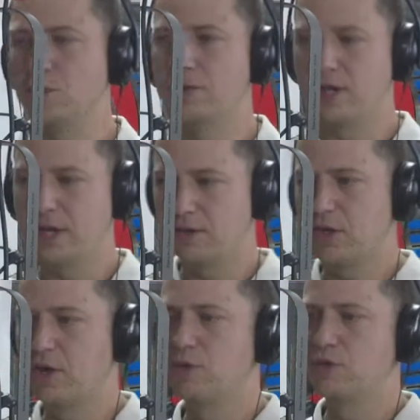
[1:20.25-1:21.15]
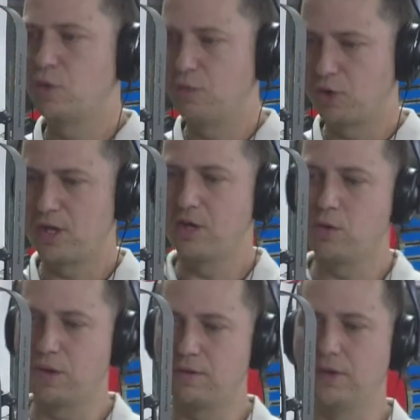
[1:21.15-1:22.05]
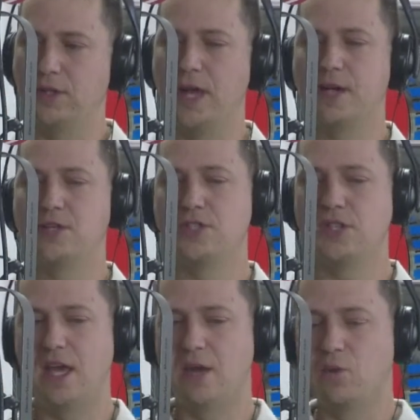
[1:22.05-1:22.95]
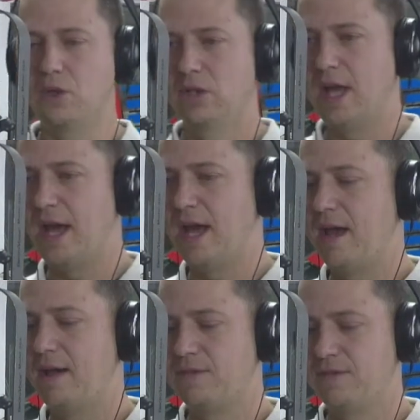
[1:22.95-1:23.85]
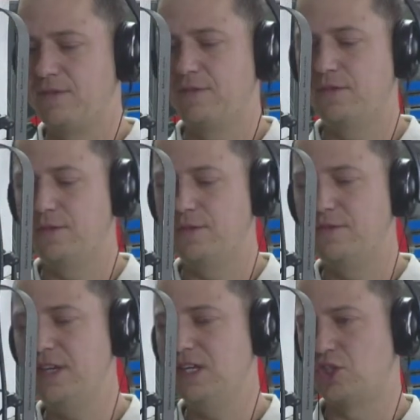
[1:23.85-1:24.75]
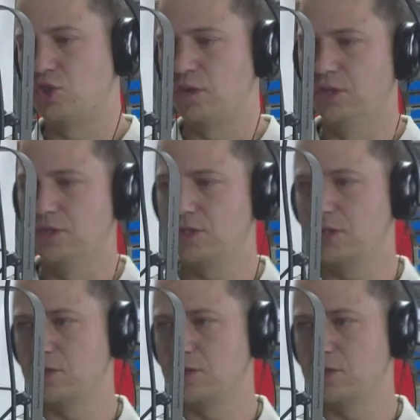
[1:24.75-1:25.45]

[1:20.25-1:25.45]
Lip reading: bring out cones, we'll bring out quick foot ladders, and we'll have fitness drills